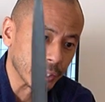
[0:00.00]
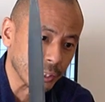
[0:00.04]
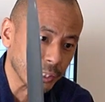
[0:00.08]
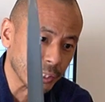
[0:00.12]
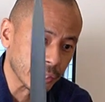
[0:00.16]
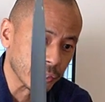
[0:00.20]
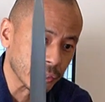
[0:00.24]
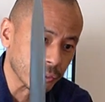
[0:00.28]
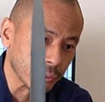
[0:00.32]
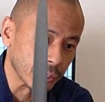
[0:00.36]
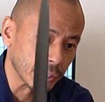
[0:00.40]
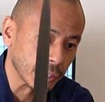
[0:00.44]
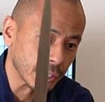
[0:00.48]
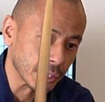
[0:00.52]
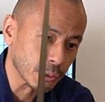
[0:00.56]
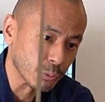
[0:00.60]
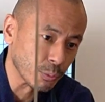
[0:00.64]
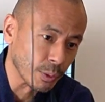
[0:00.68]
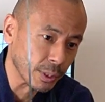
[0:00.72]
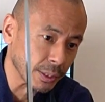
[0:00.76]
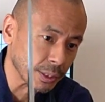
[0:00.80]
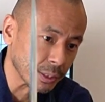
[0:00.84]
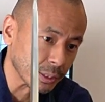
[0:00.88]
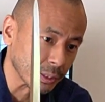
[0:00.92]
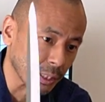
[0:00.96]
This
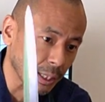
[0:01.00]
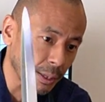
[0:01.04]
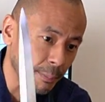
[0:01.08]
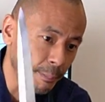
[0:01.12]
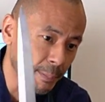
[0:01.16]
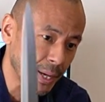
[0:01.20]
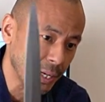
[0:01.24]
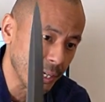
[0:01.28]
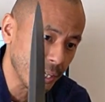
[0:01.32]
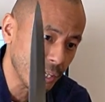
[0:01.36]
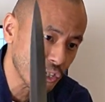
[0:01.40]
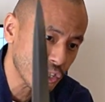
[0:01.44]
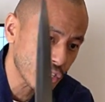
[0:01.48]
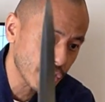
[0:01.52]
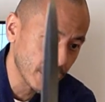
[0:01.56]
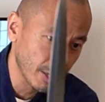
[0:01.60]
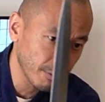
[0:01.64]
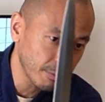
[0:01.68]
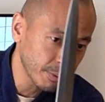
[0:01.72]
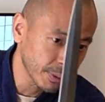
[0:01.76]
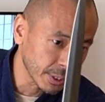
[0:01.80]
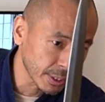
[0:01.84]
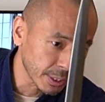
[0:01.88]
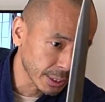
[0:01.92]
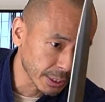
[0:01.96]
one is many
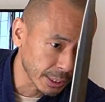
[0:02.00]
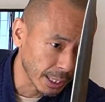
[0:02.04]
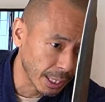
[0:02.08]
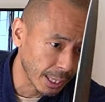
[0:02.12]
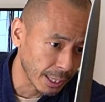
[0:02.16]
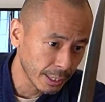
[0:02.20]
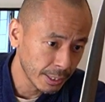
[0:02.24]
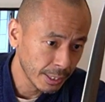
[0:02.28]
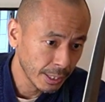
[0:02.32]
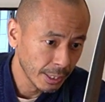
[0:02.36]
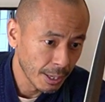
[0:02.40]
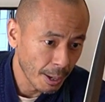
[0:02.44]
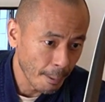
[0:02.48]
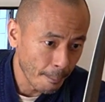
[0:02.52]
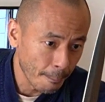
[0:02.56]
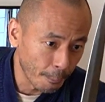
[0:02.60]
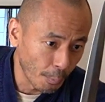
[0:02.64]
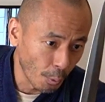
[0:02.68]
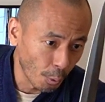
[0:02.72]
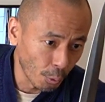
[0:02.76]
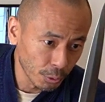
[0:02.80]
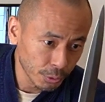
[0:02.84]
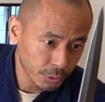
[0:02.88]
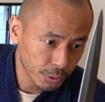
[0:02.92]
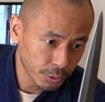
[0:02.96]
chefs is
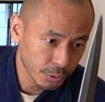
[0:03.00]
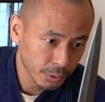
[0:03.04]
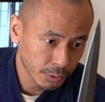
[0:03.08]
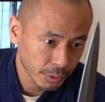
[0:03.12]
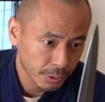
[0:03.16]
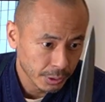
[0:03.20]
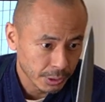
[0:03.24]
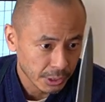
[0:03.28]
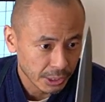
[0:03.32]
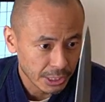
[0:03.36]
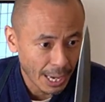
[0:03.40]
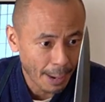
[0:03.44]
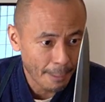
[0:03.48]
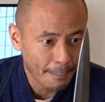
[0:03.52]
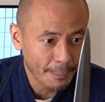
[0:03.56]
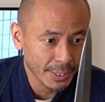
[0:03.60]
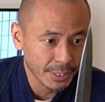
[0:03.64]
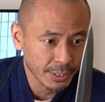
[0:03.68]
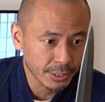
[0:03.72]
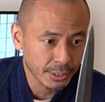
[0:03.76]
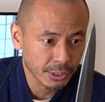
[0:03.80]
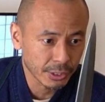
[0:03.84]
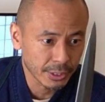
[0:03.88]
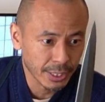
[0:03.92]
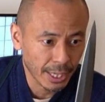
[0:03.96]
bought
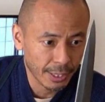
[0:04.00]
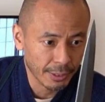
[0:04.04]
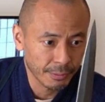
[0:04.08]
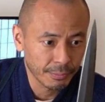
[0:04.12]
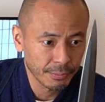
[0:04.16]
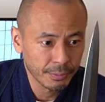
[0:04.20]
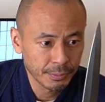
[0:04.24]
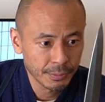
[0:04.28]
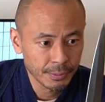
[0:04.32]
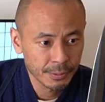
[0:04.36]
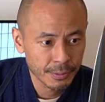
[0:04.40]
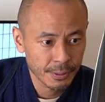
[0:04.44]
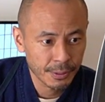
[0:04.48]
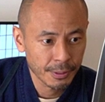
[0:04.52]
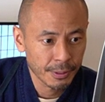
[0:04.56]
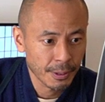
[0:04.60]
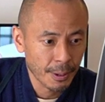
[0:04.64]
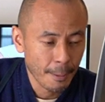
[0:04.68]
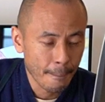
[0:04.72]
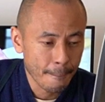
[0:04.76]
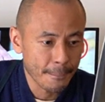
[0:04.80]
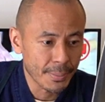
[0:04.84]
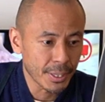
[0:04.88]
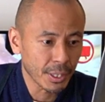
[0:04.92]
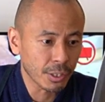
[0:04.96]
Japanese knife
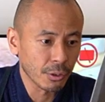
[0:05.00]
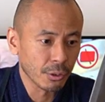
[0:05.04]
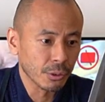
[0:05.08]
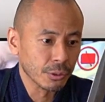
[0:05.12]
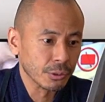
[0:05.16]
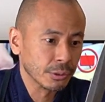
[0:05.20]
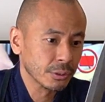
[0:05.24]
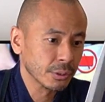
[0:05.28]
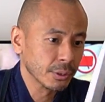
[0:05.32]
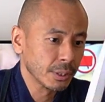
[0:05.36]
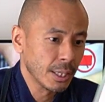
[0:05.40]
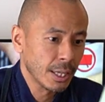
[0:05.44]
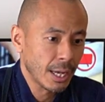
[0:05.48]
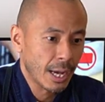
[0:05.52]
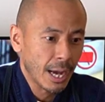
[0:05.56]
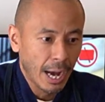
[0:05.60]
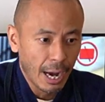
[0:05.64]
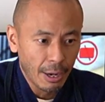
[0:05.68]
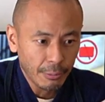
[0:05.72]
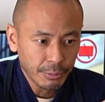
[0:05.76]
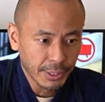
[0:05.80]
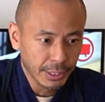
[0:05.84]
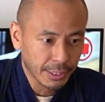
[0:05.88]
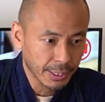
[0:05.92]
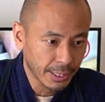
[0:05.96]
because
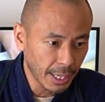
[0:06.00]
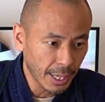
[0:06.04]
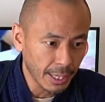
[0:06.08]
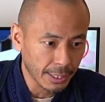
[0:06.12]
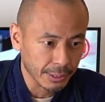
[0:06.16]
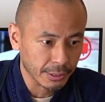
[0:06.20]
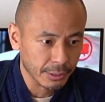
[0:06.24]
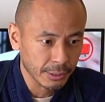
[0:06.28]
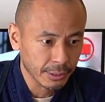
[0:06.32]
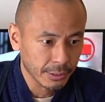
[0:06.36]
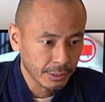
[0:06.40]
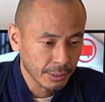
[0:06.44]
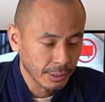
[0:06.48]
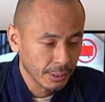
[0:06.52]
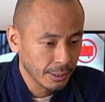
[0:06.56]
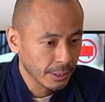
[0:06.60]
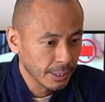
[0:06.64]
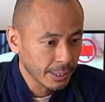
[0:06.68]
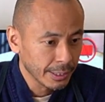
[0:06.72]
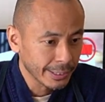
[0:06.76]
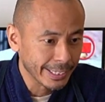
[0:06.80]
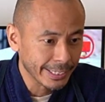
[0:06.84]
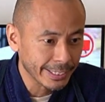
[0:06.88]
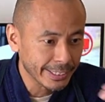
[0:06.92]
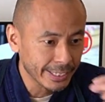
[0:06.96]
after cut
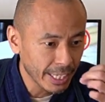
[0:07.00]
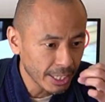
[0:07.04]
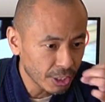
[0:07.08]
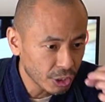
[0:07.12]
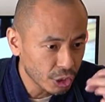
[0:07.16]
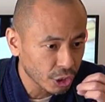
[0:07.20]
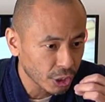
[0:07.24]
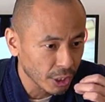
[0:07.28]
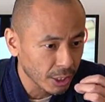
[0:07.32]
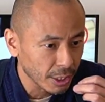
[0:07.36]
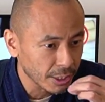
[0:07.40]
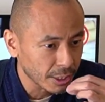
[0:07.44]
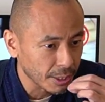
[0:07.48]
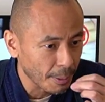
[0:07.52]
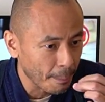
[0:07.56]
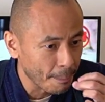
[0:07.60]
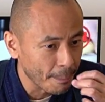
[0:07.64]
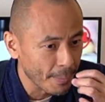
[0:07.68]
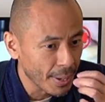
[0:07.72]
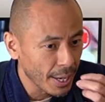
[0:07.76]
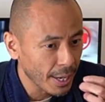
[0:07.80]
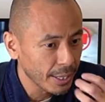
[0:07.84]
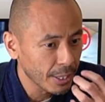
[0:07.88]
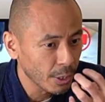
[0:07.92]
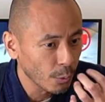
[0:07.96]
the texture is
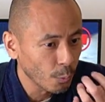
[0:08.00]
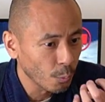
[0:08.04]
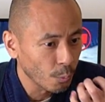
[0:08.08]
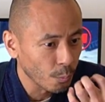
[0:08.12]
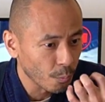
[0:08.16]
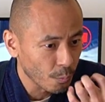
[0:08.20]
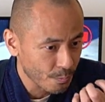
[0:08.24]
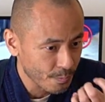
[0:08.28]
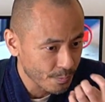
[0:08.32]
very